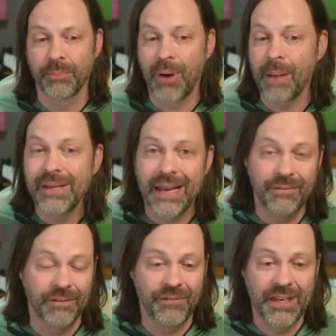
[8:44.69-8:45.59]
They're probably
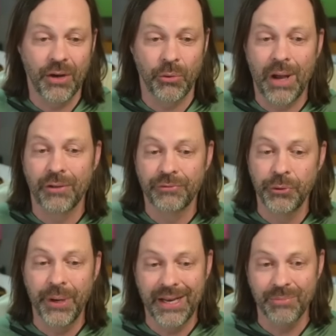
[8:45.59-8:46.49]
not even feeding on wild food